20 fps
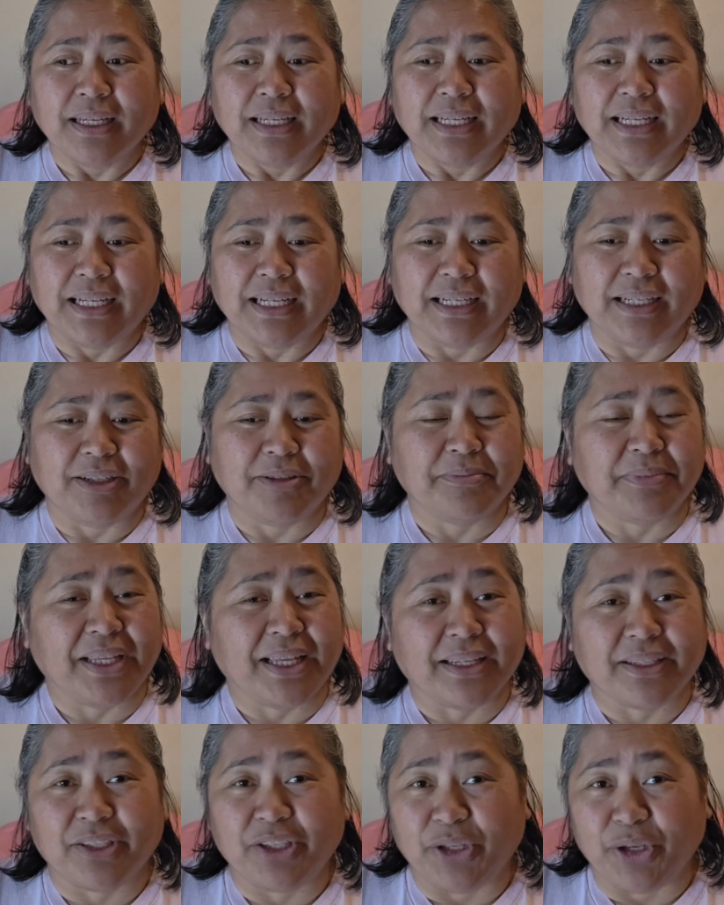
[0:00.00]

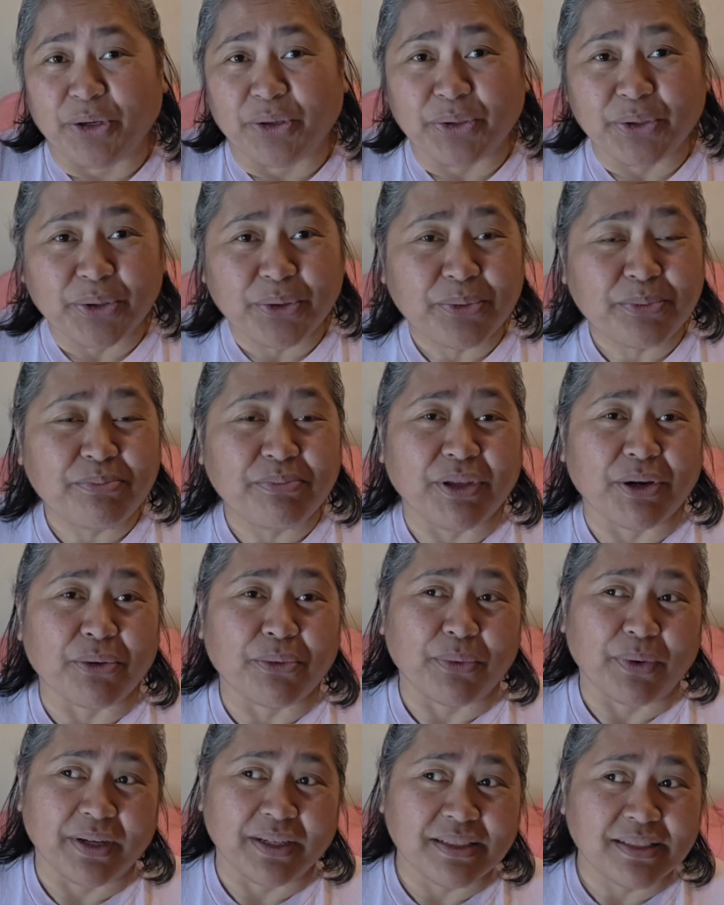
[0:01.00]
At Kyoto, there
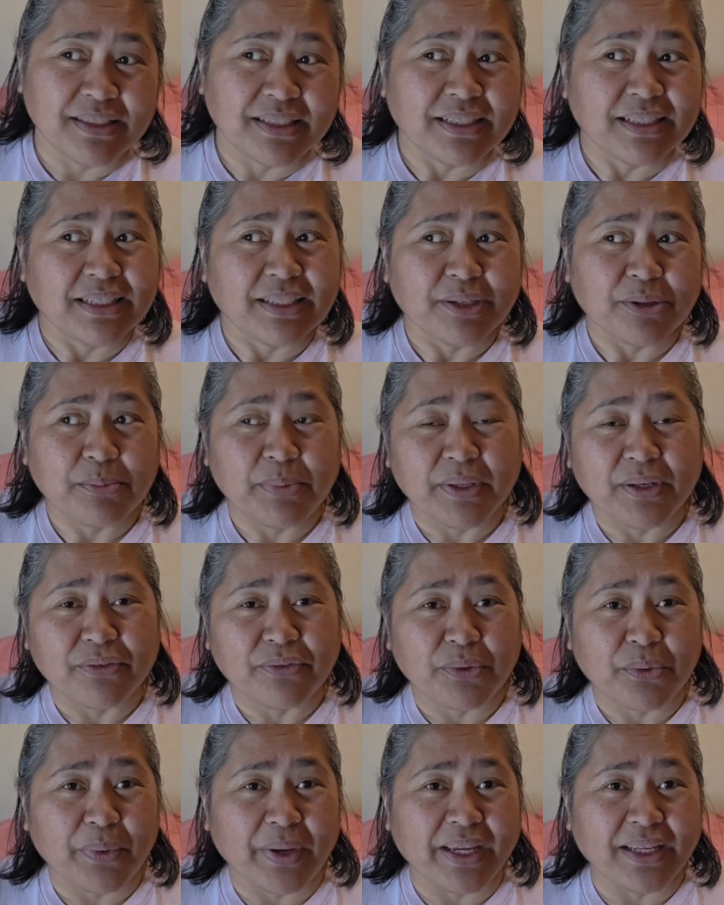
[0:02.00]
was a little bit of
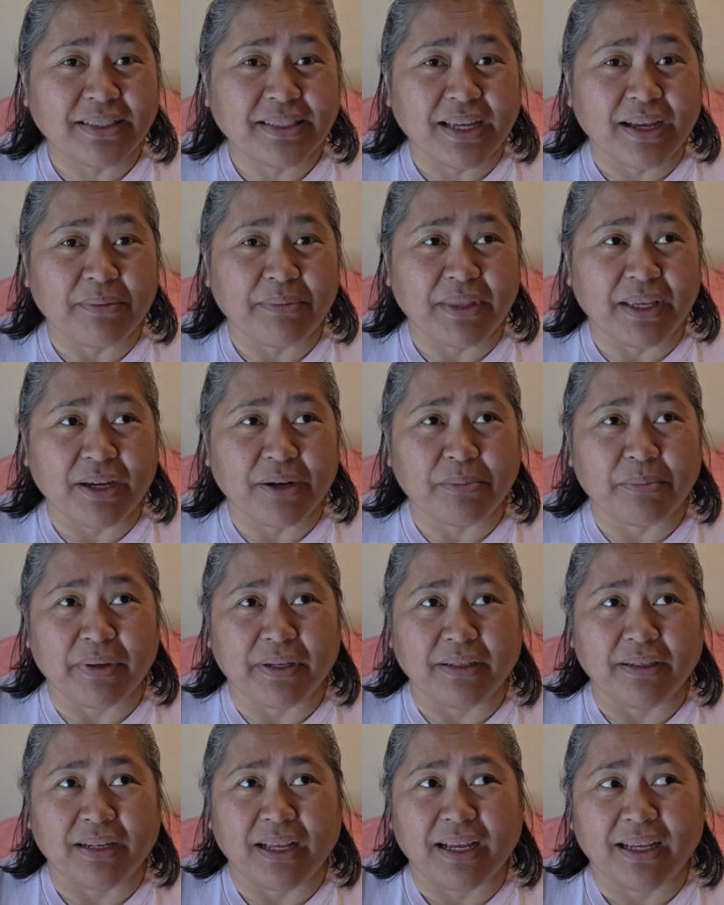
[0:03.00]
a wait time there,
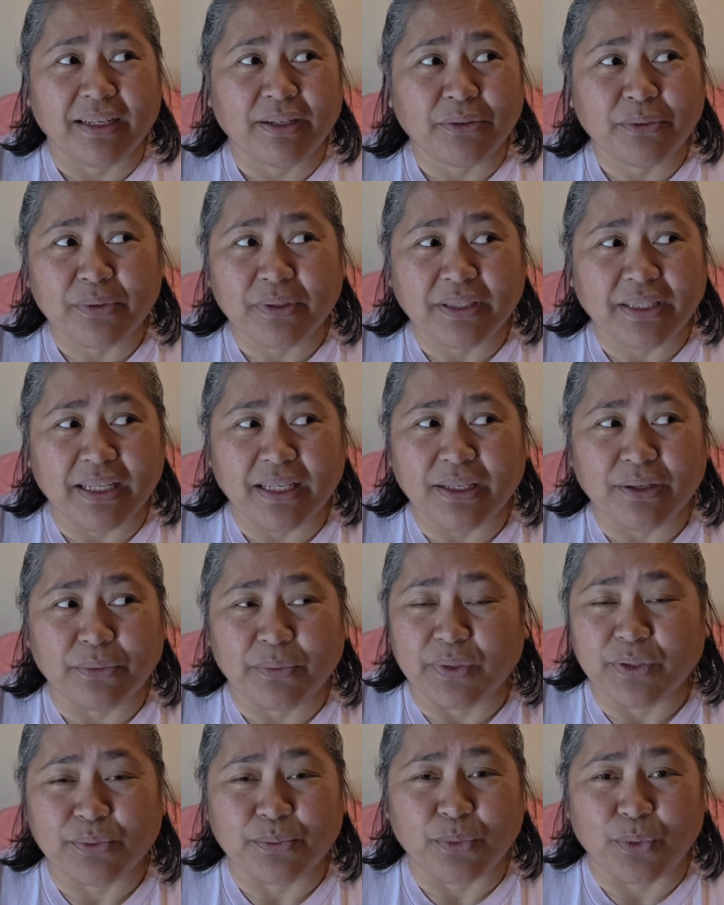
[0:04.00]
but I don't think it
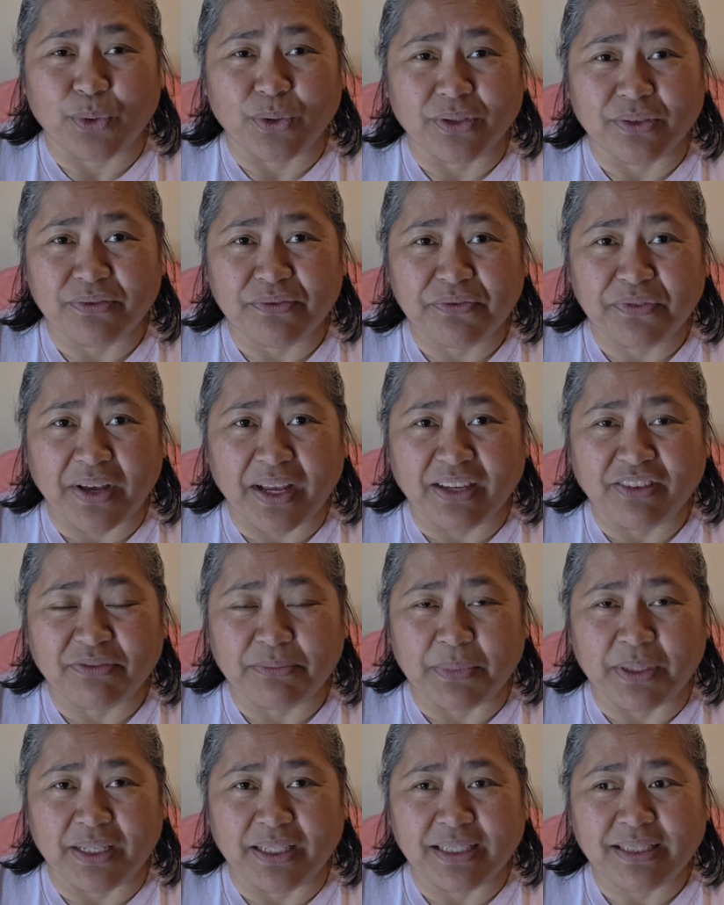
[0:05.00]
was more than 5
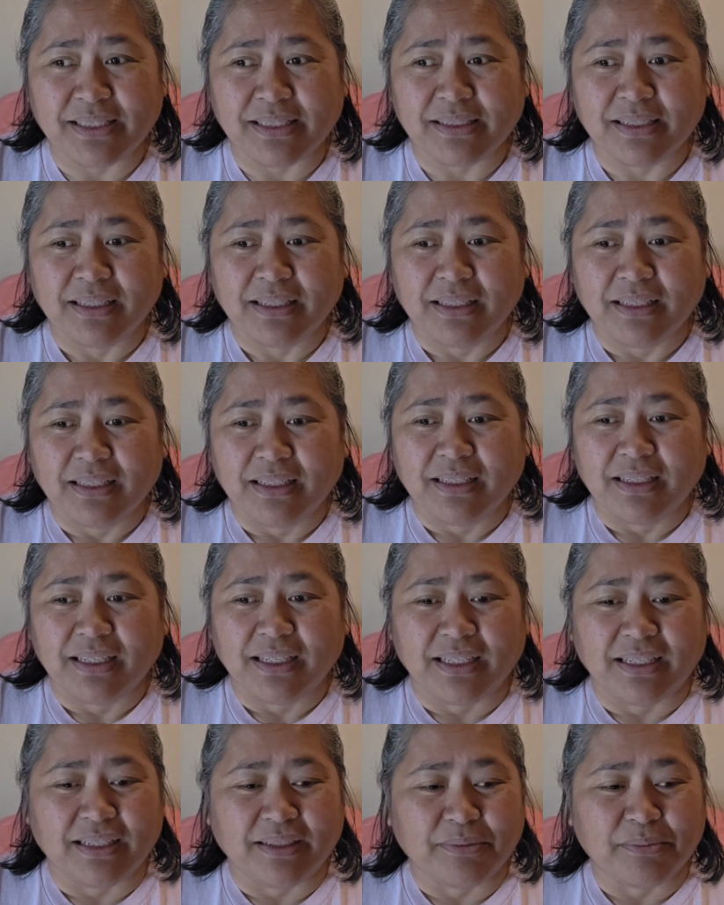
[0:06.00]
minutes.
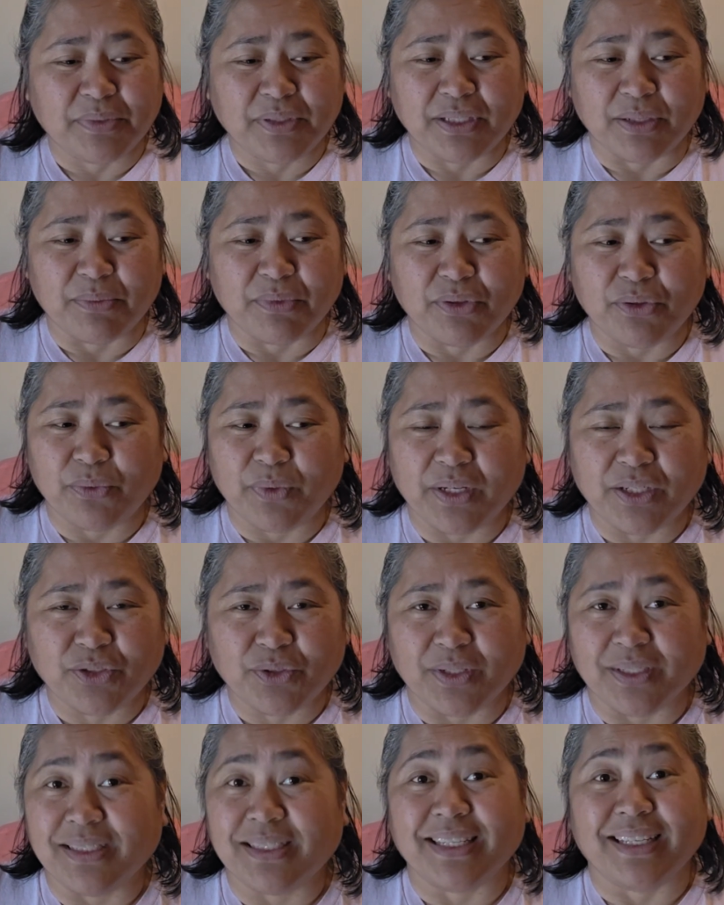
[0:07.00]
Some of the
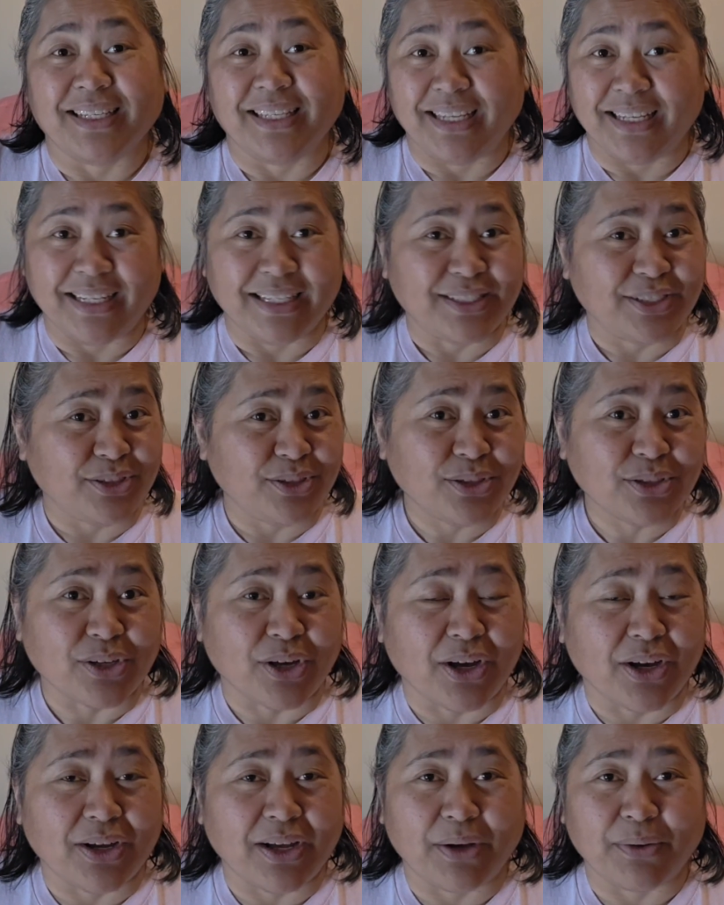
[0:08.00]
restaurants, again, as you
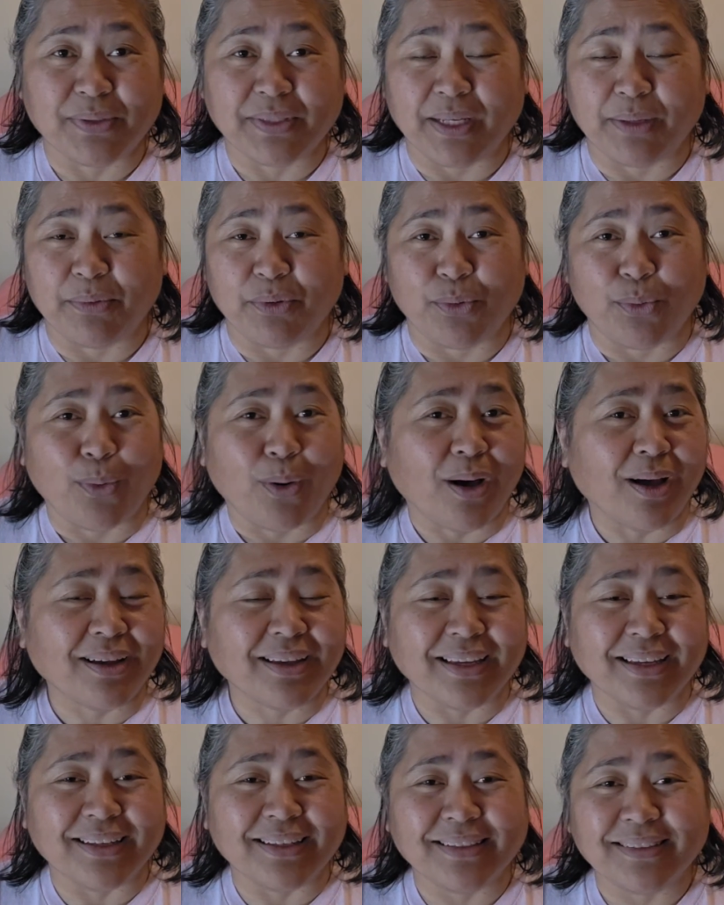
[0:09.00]
saw, I was able to walk
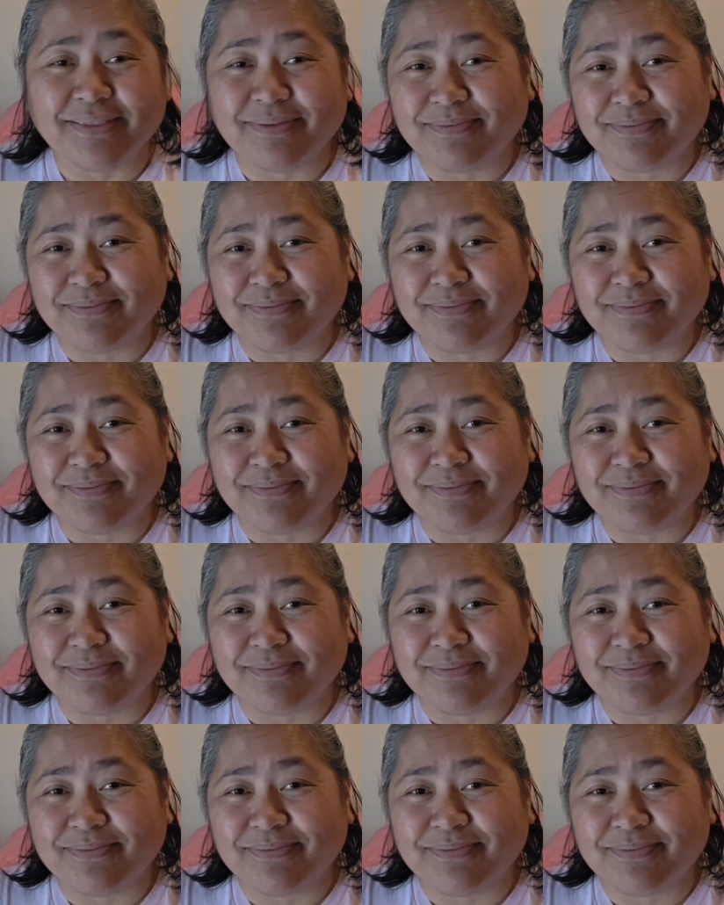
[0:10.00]
in